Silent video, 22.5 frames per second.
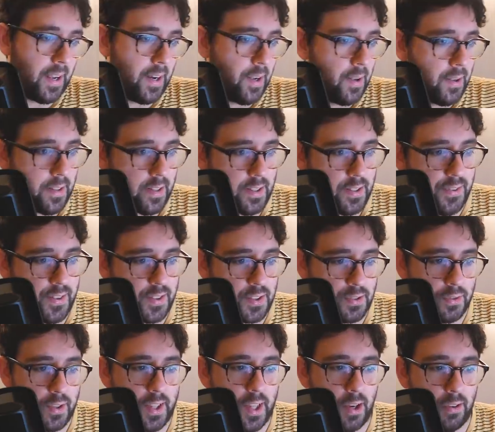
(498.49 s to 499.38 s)
I know this
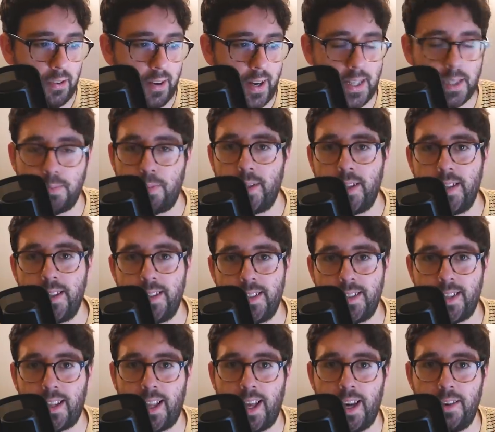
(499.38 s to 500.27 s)
feels really crass, but this
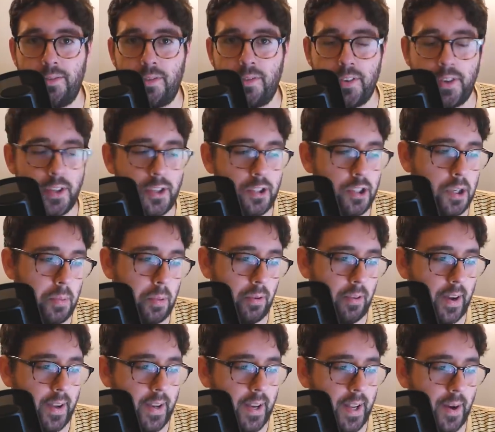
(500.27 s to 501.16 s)
is the life of a YouTuber
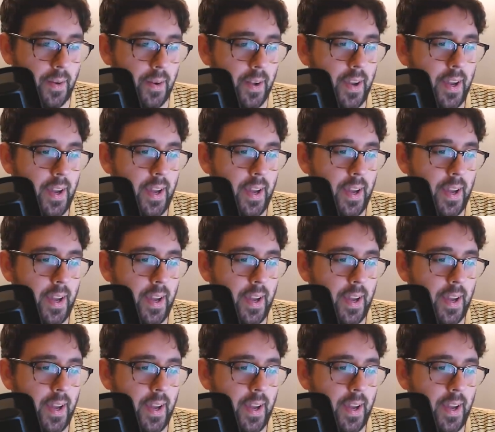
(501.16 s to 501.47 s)
right now.